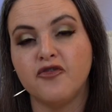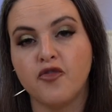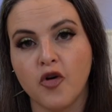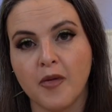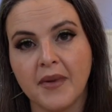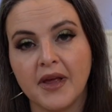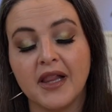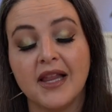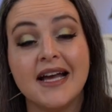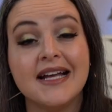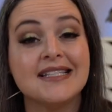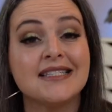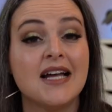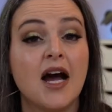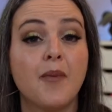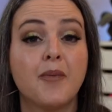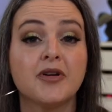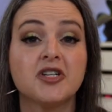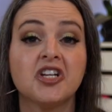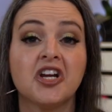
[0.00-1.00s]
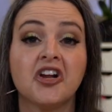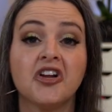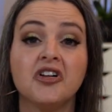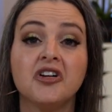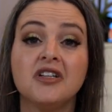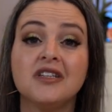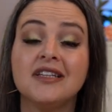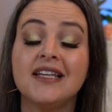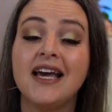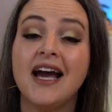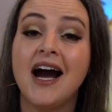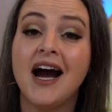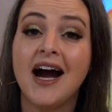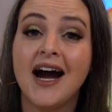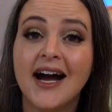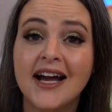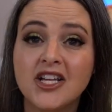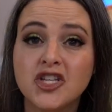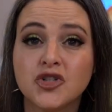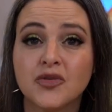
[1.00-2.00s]
formula. It's not particularly
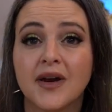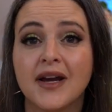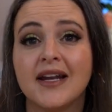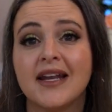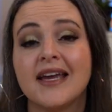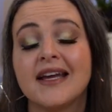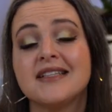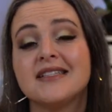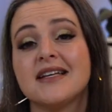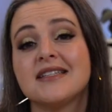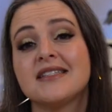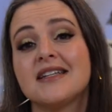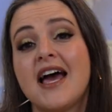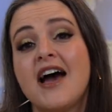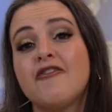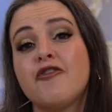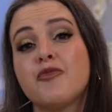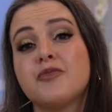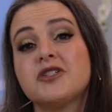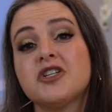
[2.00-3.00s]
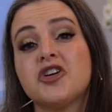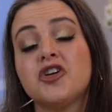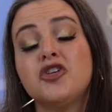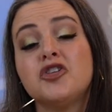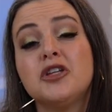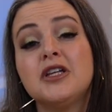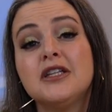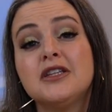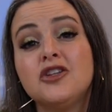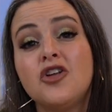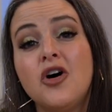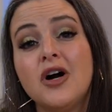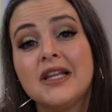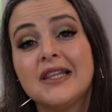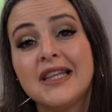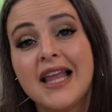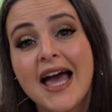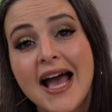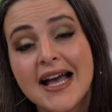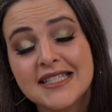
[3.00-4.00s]
hydrating. It doesn't have a particularly
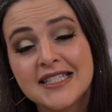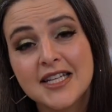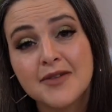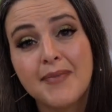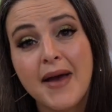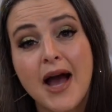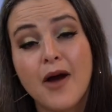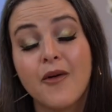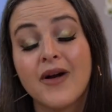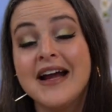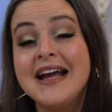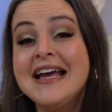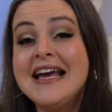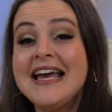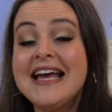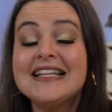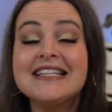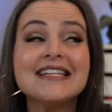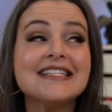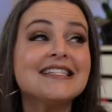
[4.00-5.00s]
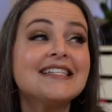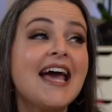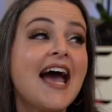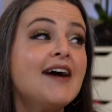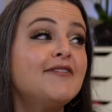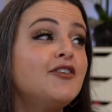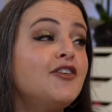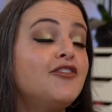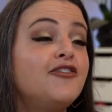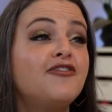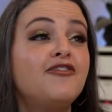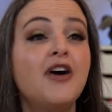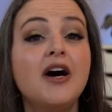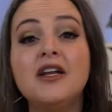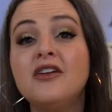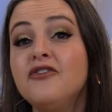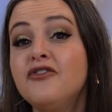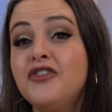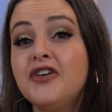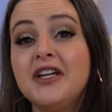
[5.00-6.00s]
long-lasting power. It doesn't have a
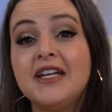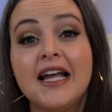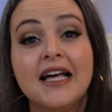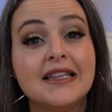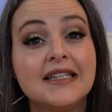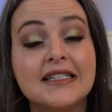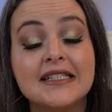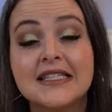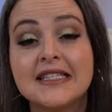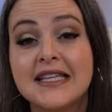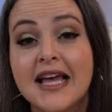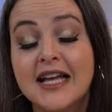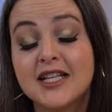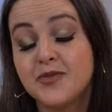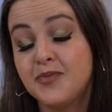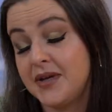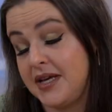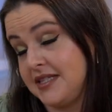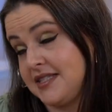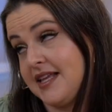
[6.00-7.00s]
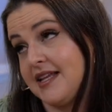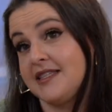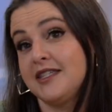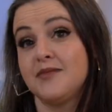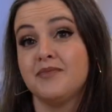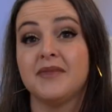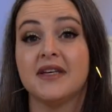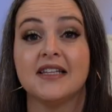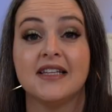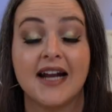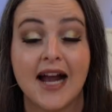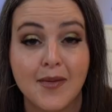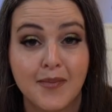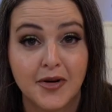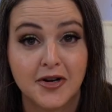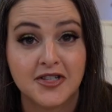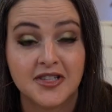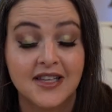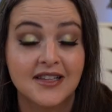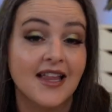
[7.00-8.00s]
fun vanilla scent, because that's something that I
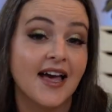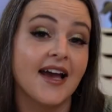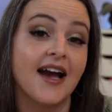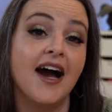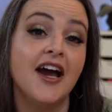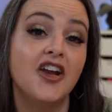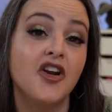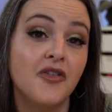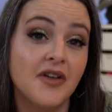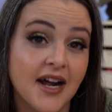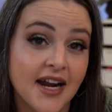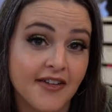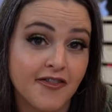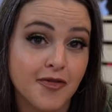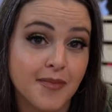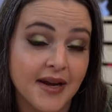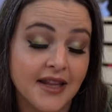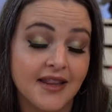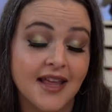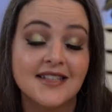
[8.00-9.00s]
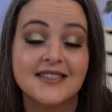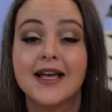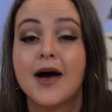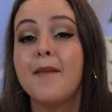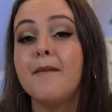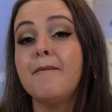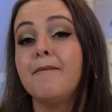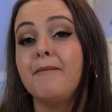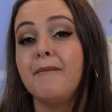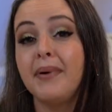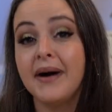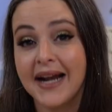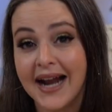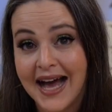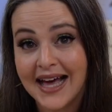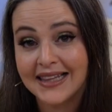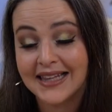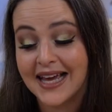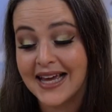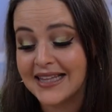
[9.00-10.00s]
personally like. I know not everybody likes that, but
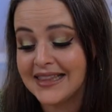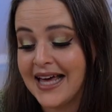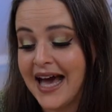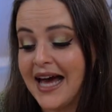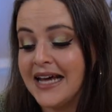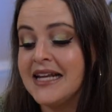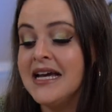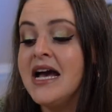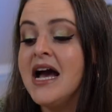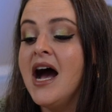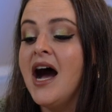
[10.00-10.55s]
I like that.